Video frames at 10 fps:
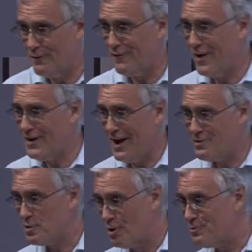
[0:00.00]

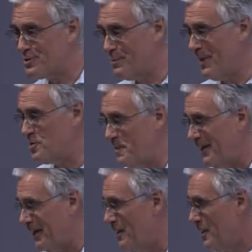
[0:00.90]
finance got so much
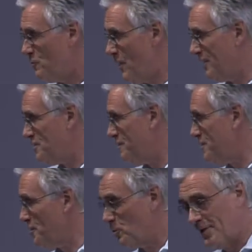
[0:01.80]
bigger relative
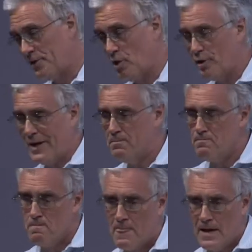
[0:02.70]
to the real economy?
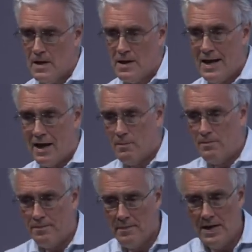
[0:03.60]
Now,
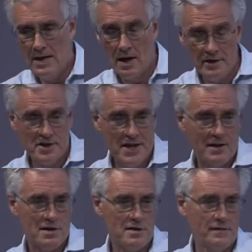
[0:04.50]
in other
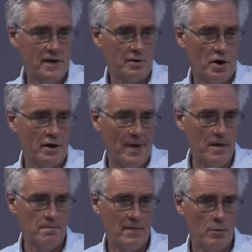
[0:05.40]
sectors of the
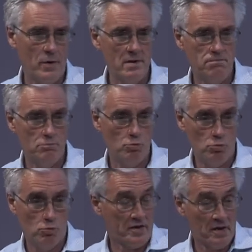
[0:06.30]
economy, we
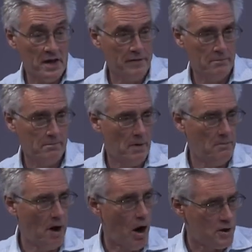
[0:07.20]
wouldn't even
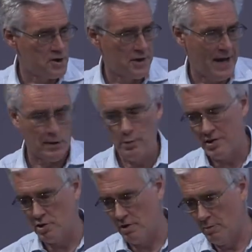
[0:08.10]
ask that
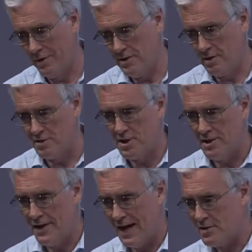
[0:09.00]
question. We'd consider
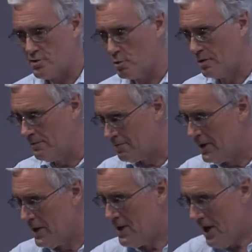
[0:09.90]
that a sort of
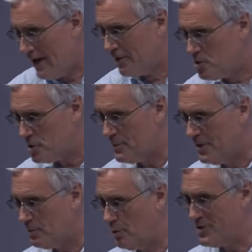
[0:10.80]

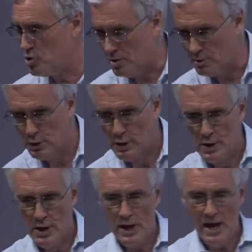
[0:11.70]
illegitimate question.
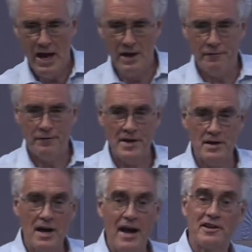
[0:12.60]
If
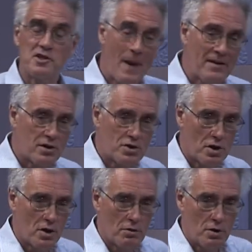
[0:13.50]
the expenditure